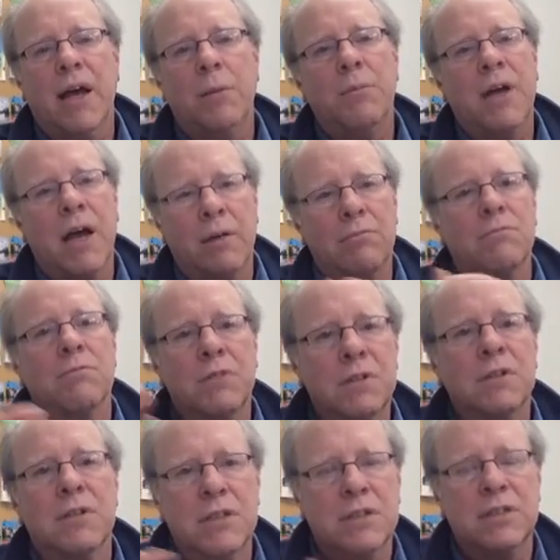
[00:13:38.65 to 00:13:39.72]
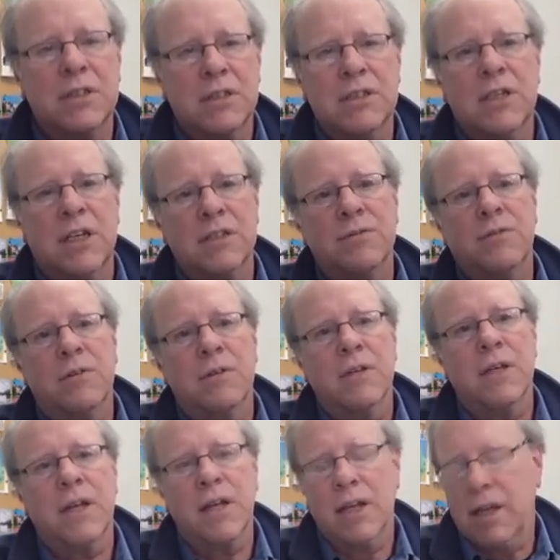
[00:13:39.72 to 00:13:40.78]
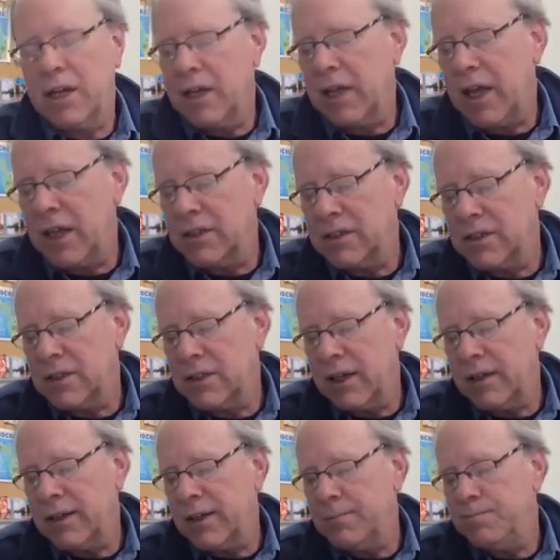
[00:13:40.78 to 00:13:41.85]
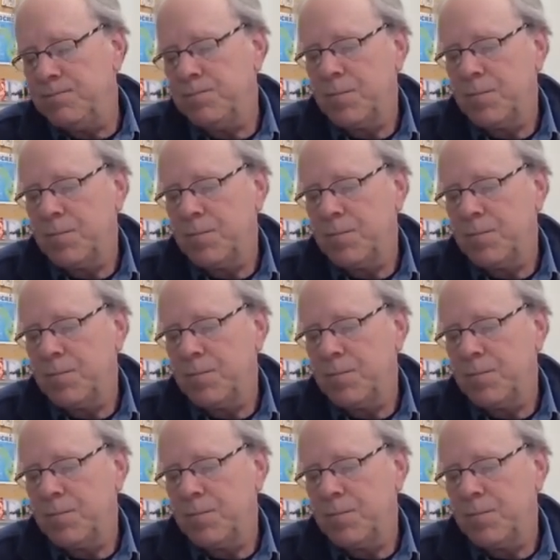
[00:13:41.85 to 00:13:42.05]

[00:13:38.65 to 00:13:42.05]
I'm not really successful, and I can't sustain that.